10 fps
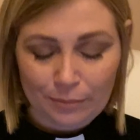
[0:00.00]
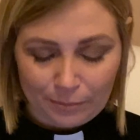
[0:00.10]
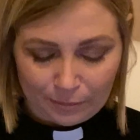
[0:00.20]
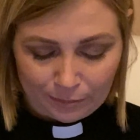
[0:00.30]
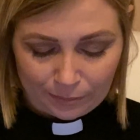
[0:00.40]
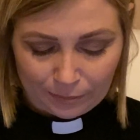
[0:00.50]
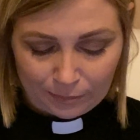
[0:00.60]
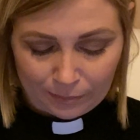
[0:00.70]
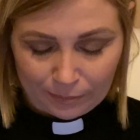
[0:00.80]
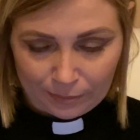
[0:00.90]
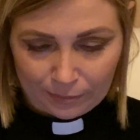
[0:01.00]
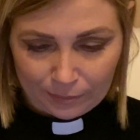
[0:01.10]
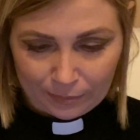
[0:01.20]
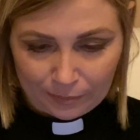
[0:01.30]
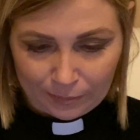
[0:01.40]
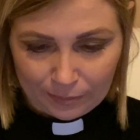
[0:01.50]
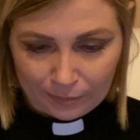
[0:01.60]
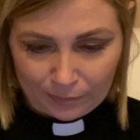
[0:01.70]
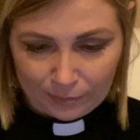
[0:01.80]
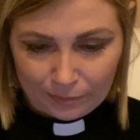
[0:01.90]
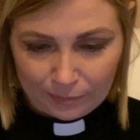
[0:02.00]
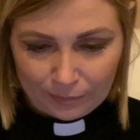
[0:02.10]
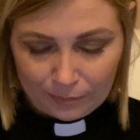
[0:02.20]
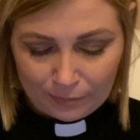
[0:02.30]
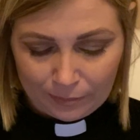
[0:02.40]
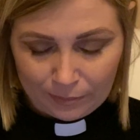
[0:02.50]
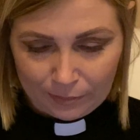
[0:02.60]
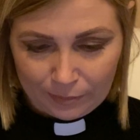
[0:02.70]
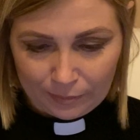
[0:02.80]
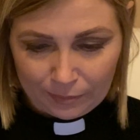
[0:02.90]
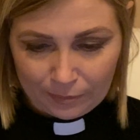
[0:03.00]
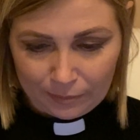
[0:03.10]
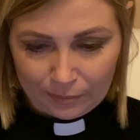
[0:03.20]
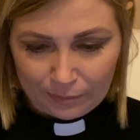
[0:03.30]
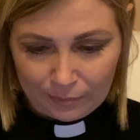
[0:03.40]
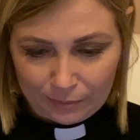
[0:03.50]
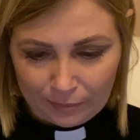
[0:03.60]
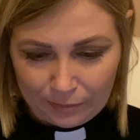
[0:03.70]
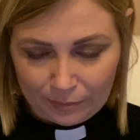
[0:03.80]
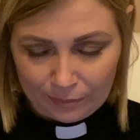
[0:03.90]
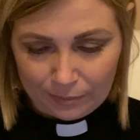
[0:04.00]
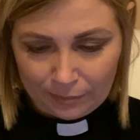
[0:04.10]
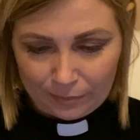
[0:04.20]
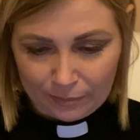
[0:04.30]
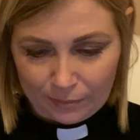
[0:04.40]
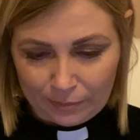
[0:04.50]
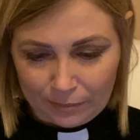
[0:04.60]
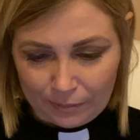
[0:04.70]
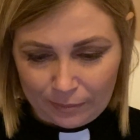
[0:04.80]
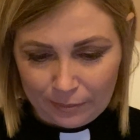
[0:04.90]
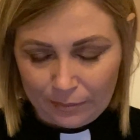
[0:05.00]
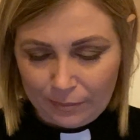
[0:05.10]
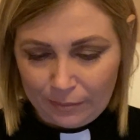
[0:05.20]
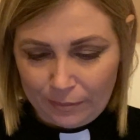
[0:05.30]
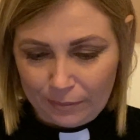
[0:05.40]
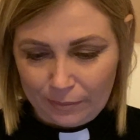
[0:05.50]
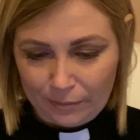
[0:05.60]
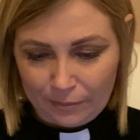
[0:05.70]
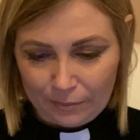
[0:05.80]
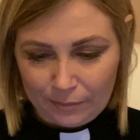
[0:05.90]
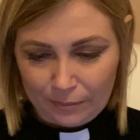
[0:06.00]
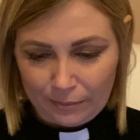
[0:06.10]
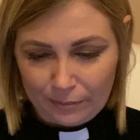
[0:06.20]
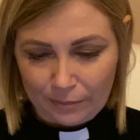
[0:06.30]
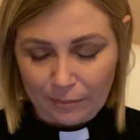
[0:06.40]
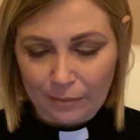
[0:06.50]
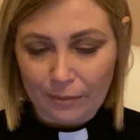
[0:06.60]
[no speech]